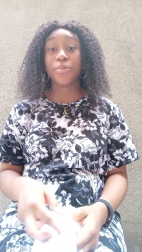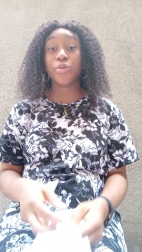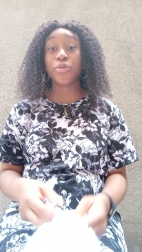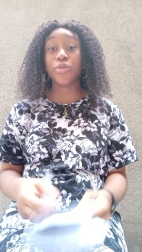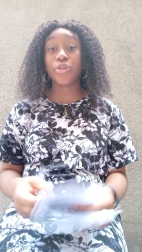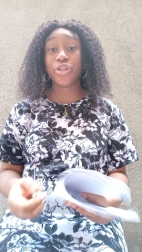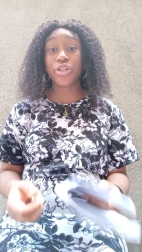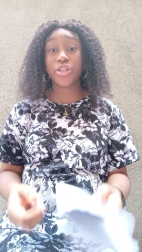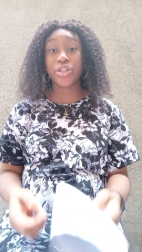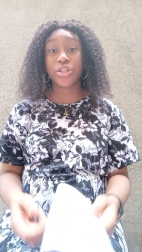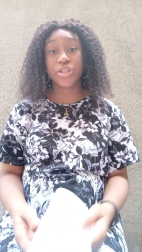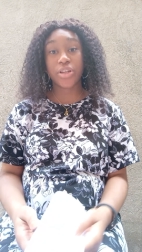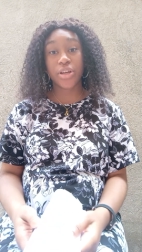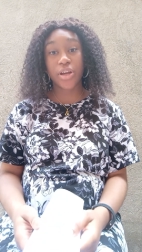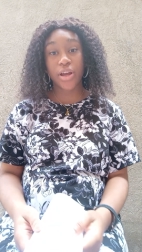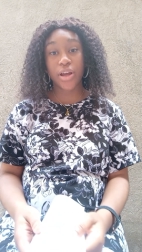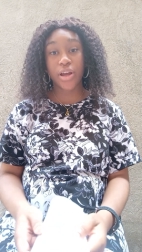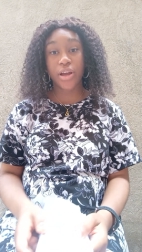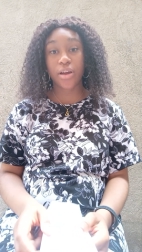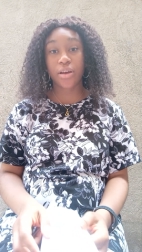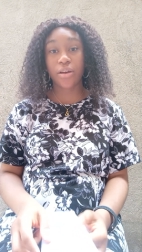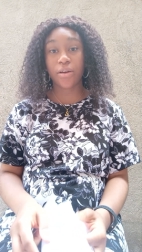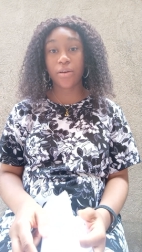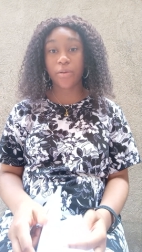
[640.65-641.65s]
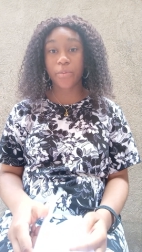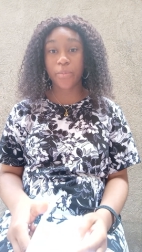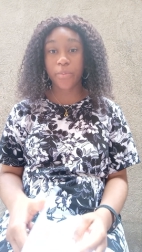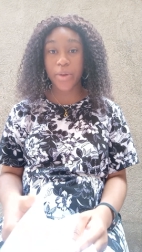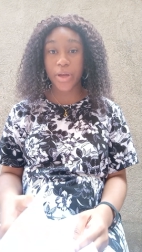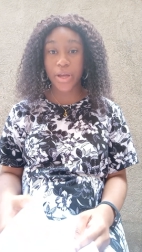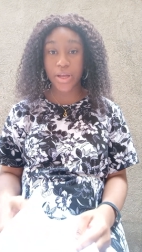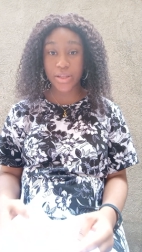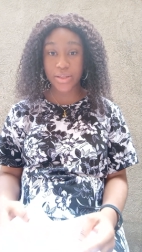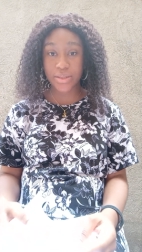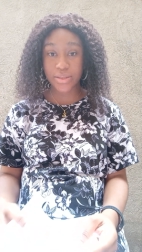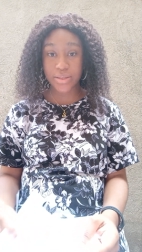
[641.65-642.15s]
share,
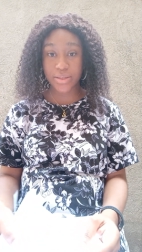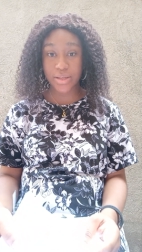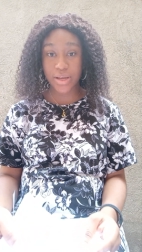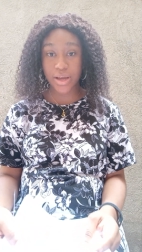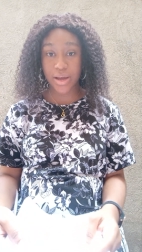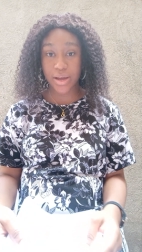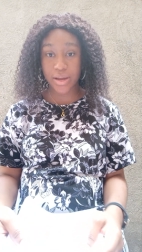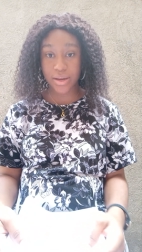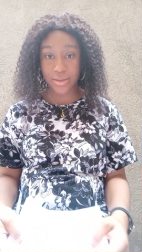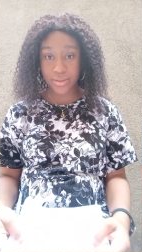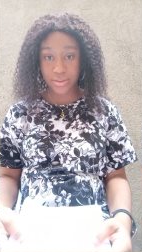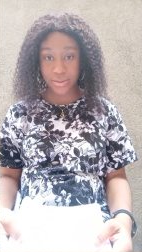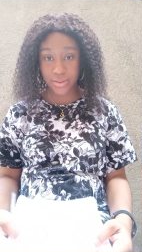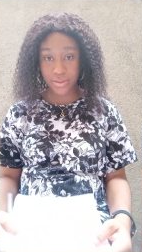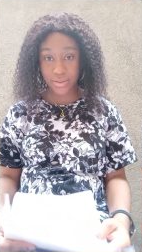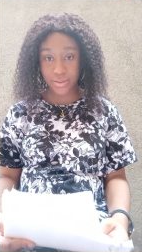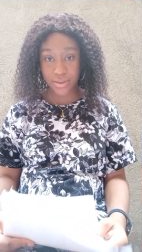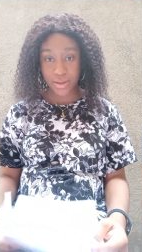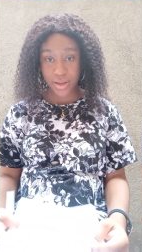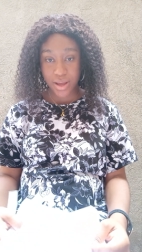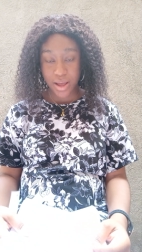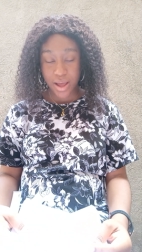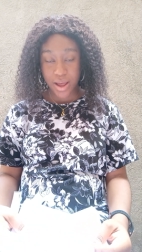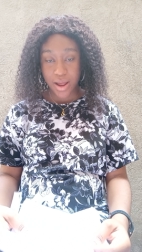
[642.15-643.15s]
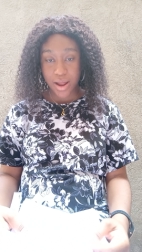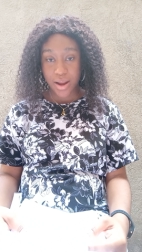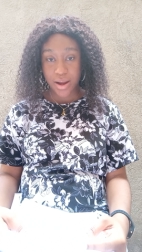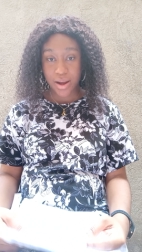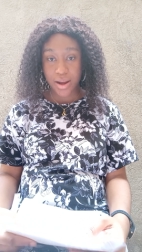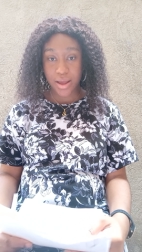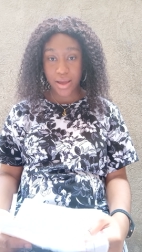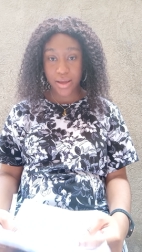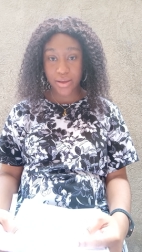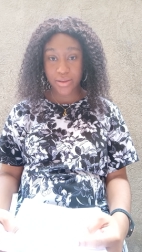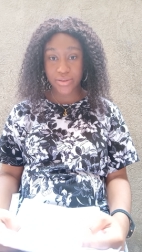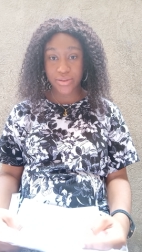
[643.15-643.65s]
comments, and
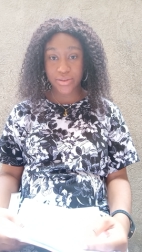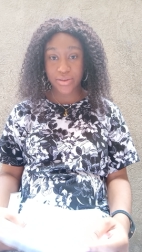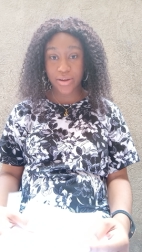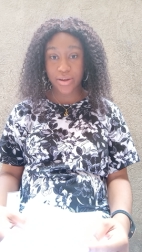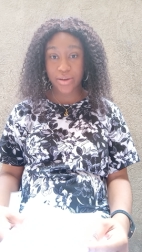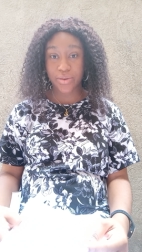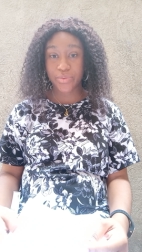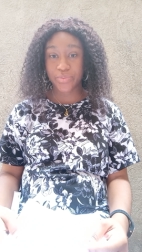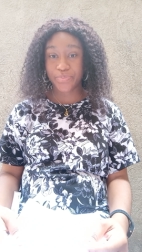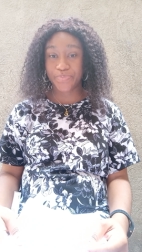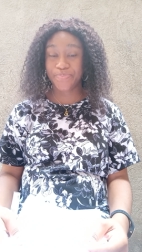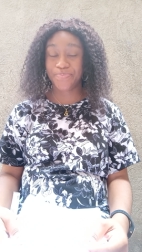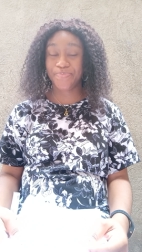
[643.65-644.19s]
like, so that